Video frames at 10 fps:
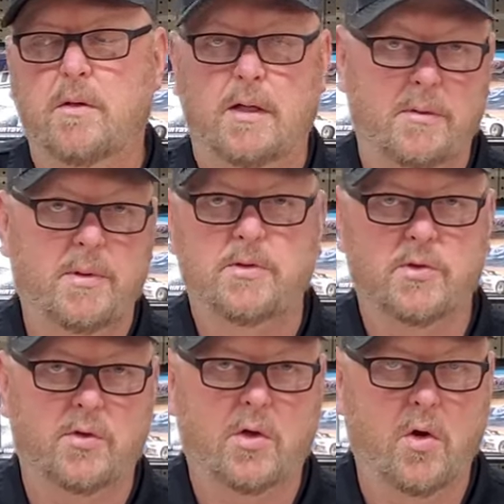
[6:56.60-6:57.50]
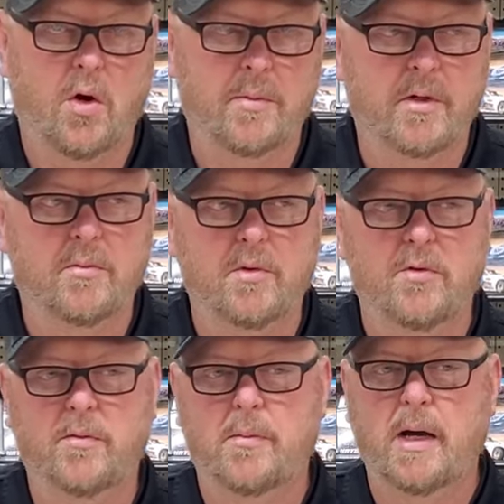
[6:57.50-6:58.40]
it depends on the car, but it'll
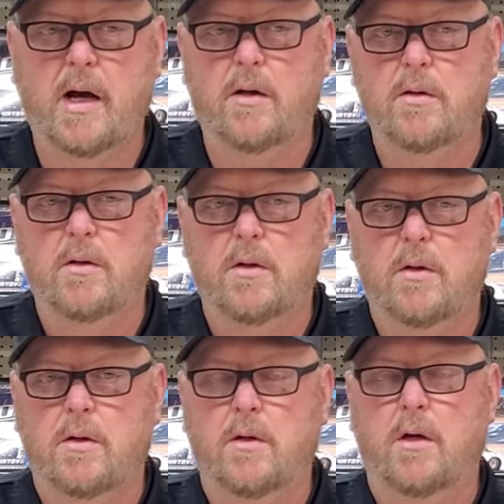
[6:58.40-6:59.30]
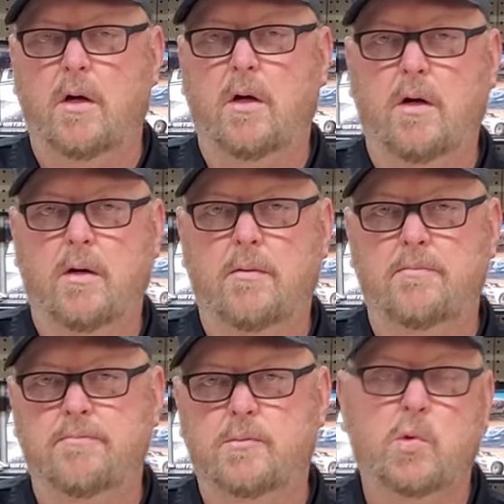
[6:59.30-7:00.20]
move about
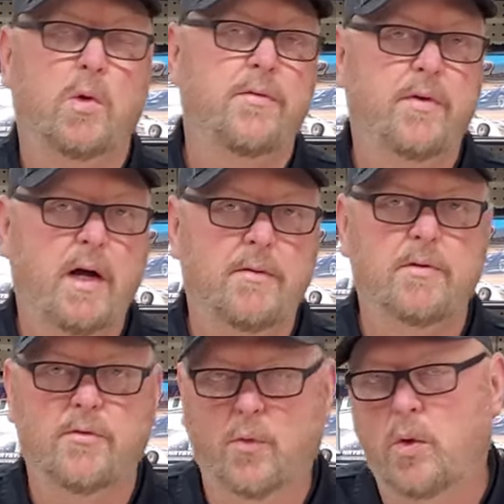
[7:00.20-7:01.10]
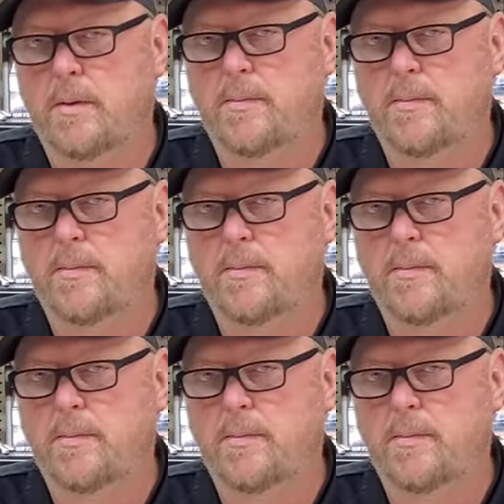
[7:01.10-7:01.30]
25 to 40